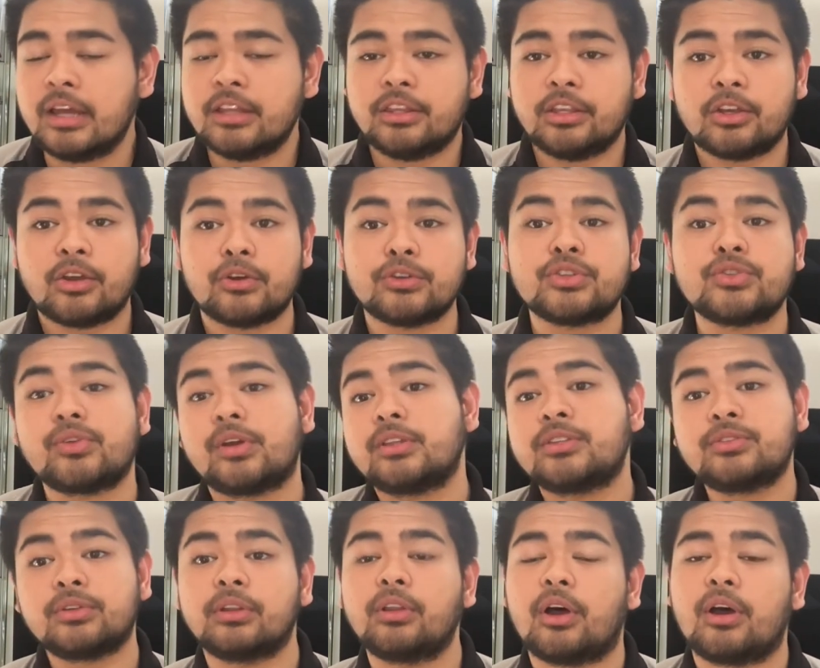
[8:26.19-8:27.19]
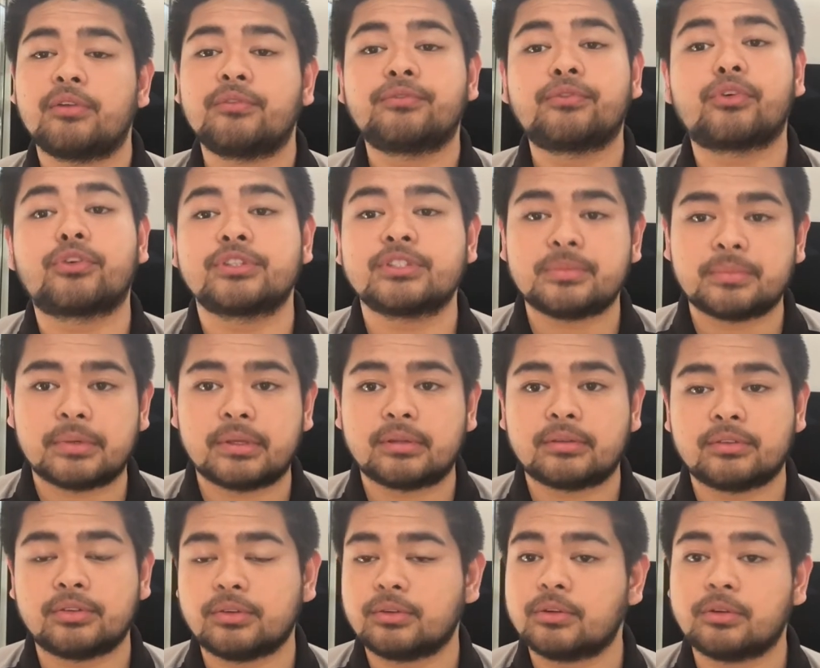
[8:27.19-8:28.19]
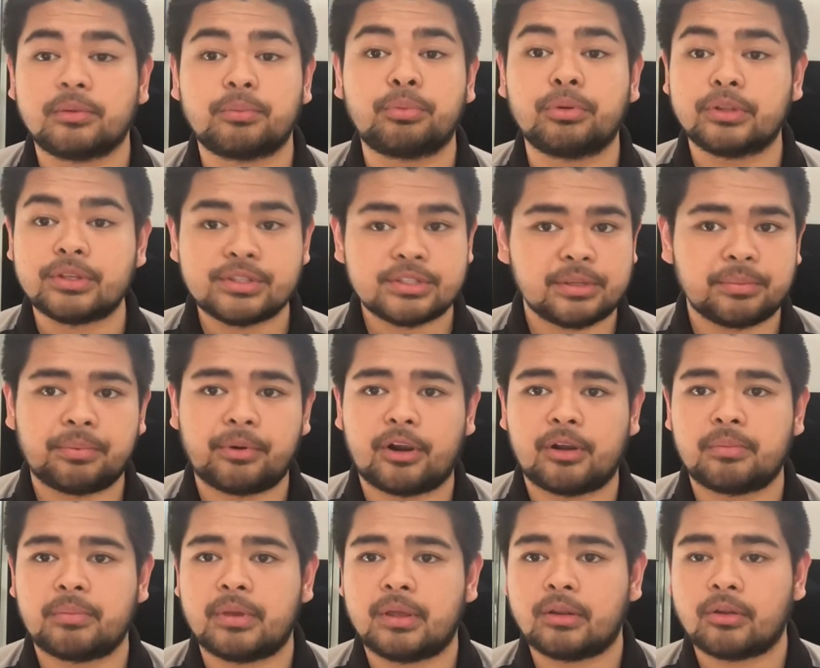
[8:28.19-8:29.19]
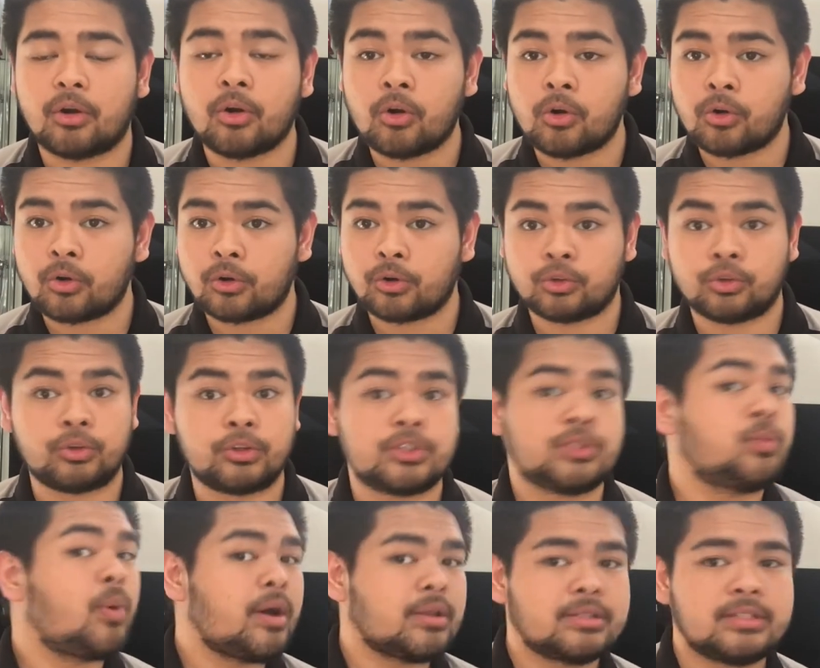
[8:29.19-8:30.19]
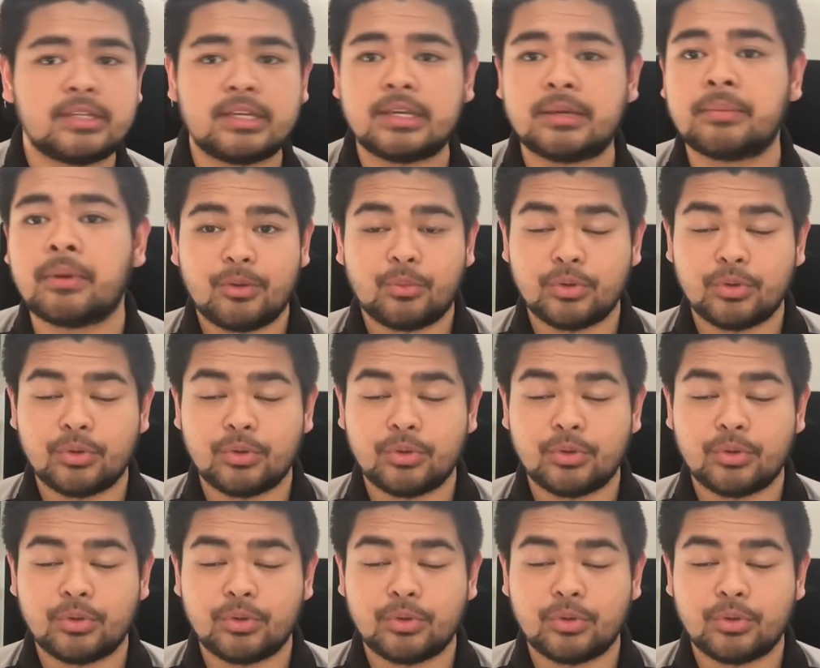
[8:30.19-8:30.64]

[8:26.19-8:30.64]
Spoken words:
they go straight to law enforcement, to a police department, or to the SWAT team,